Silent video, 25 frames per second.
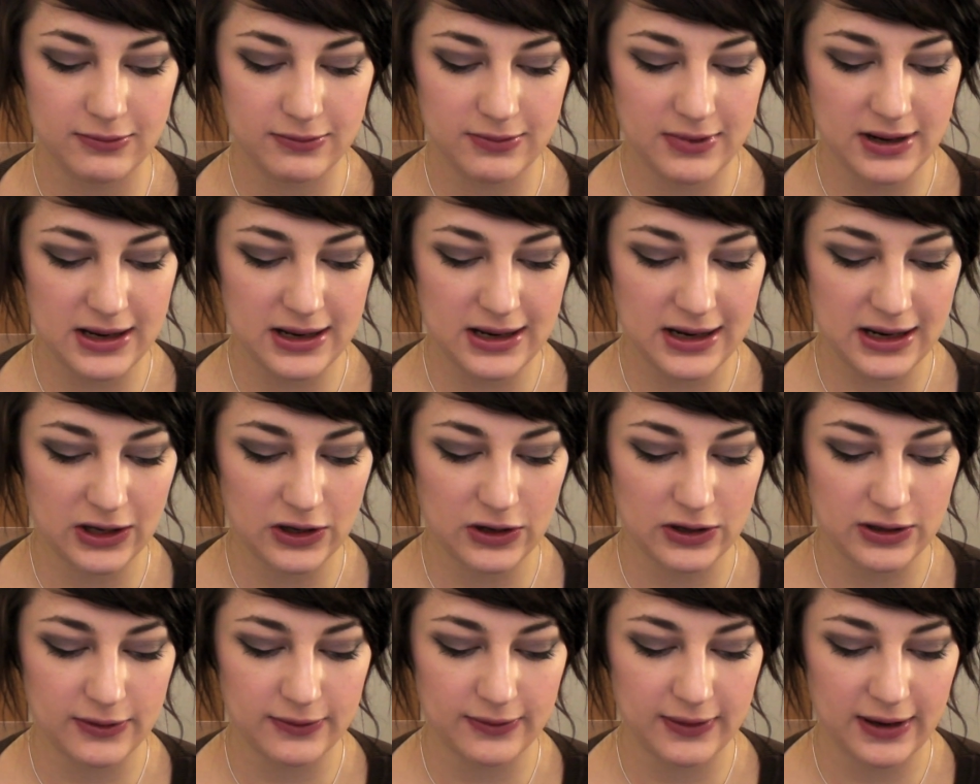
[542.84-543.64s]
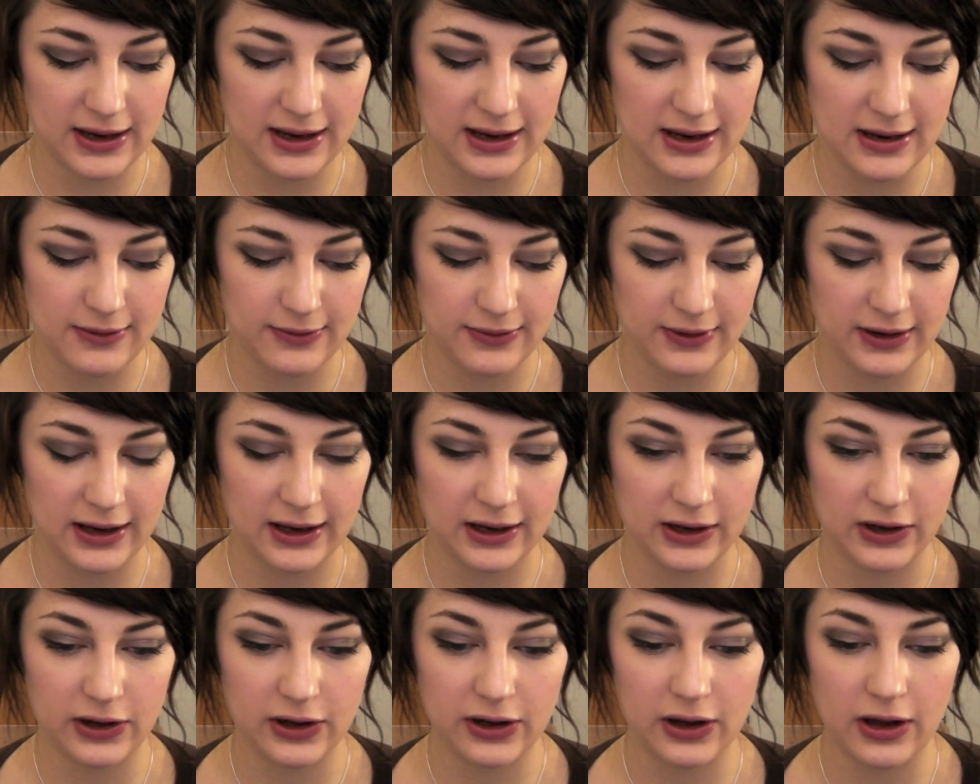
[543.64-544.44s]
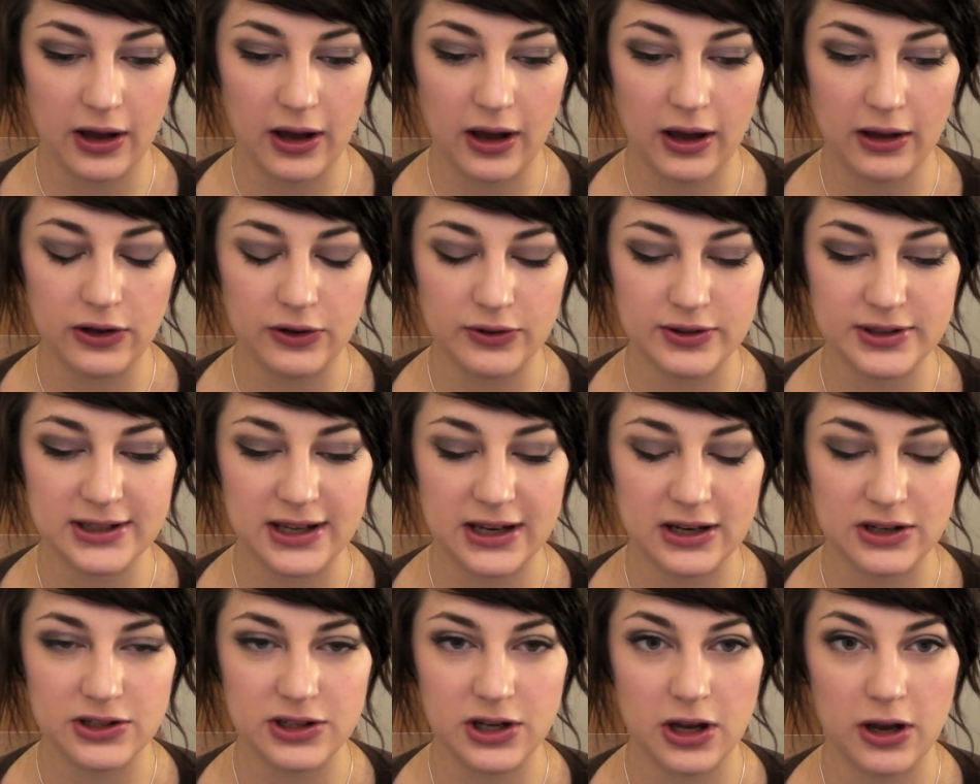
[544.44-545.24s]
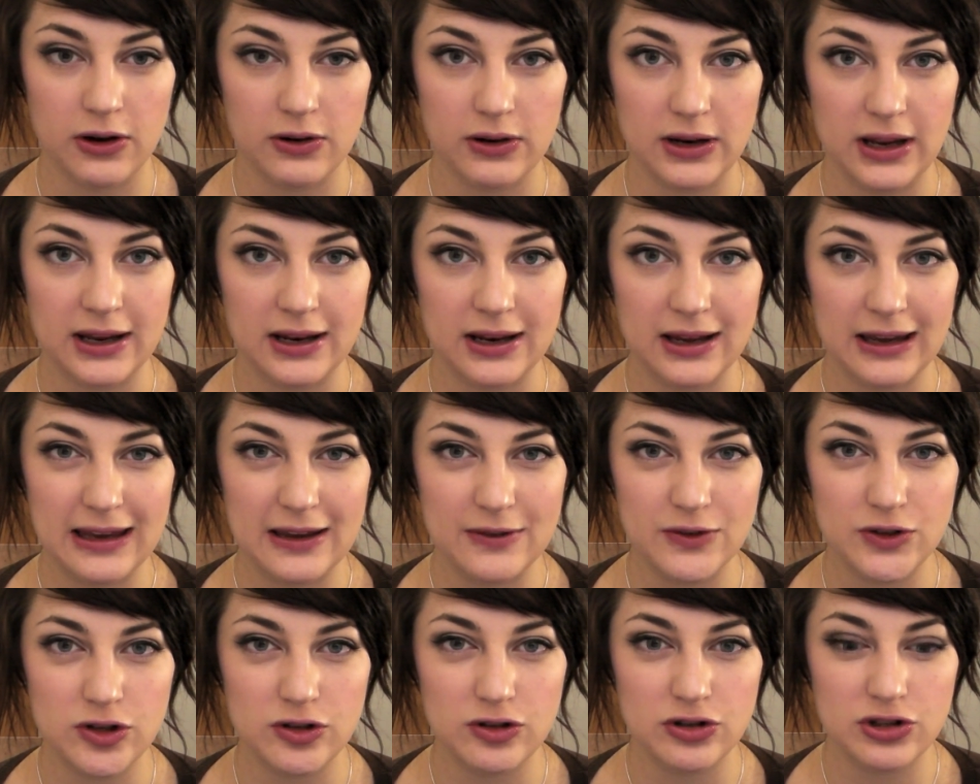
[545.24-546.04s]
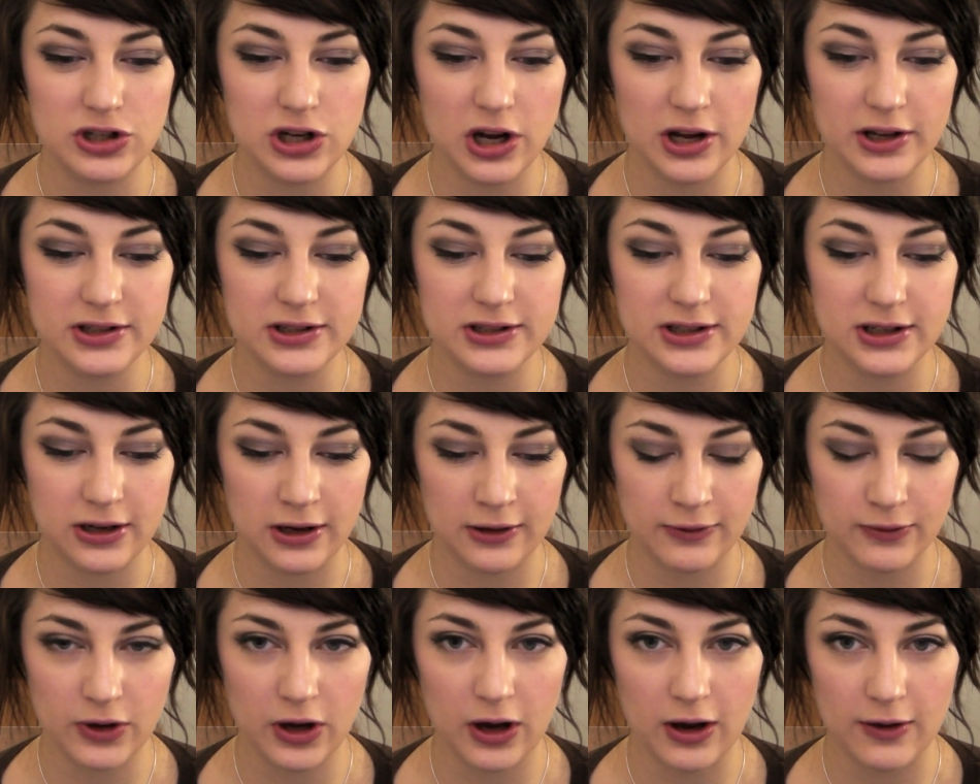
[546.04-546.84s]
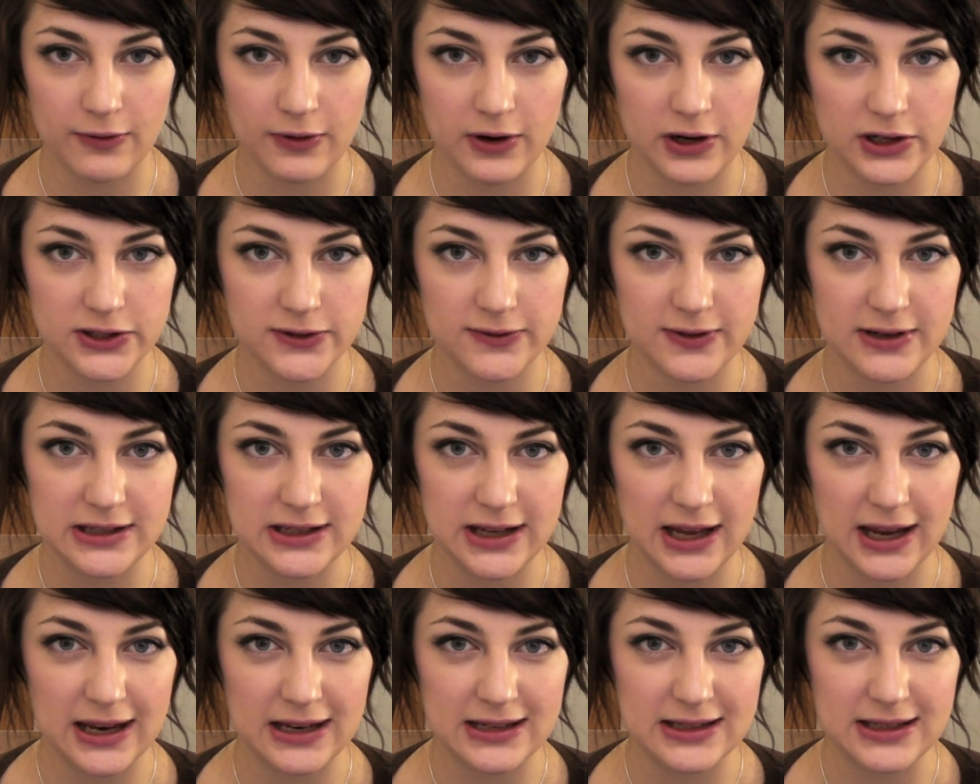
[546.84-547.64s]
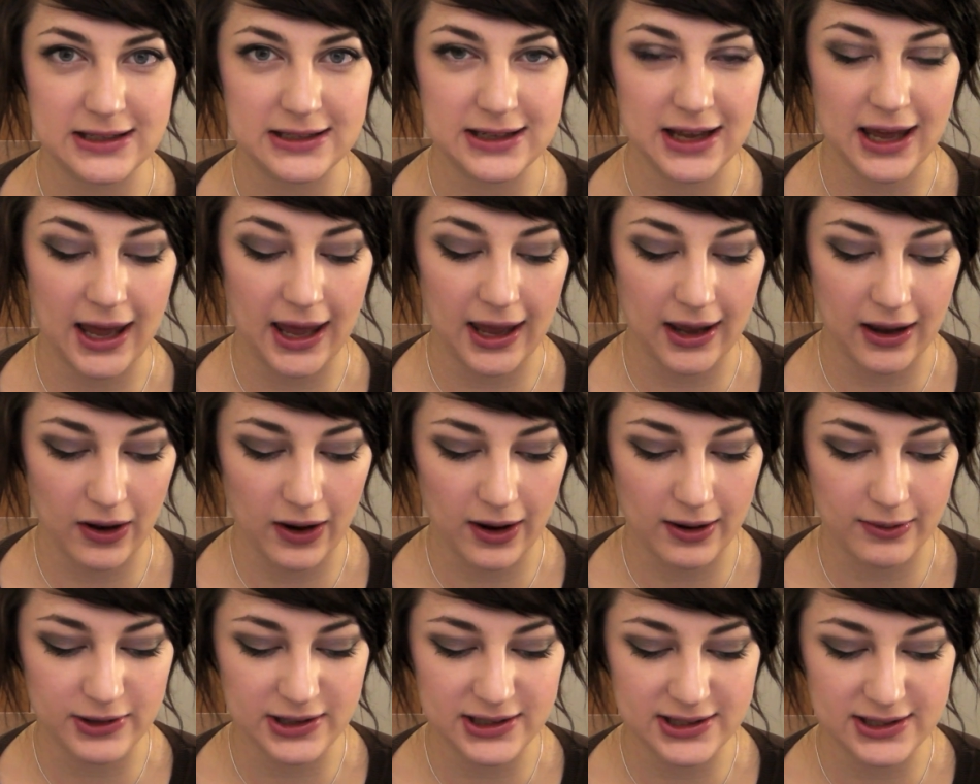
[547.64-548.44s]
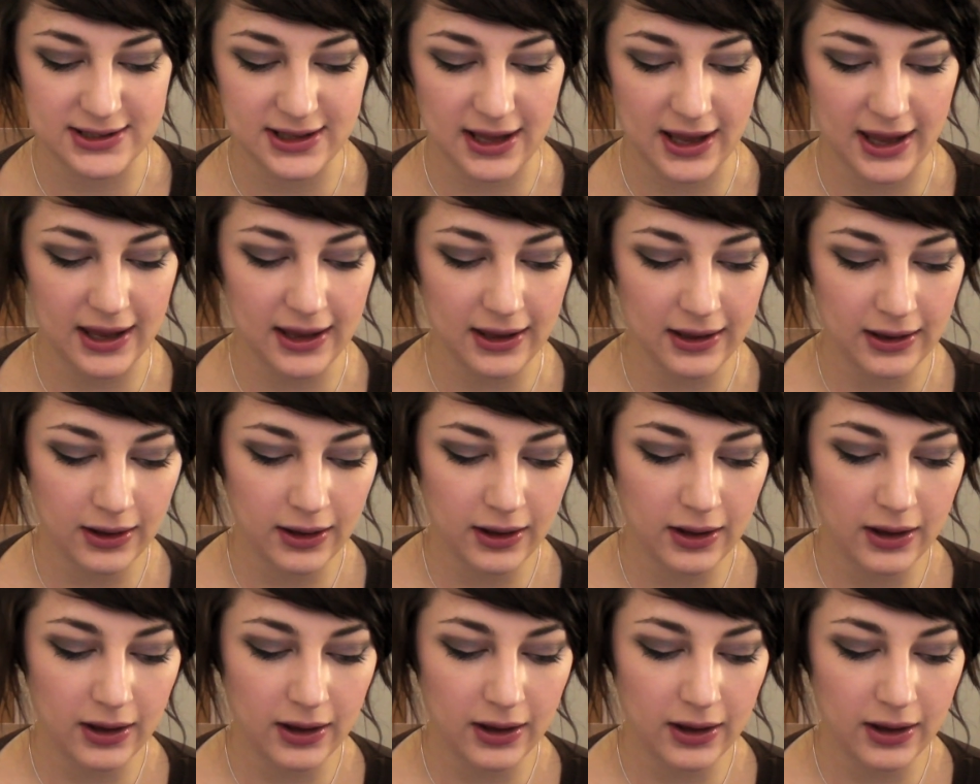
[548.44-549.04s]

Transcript: really good for evening your skin tone. It gives you just enough coverage for day to day, I would say.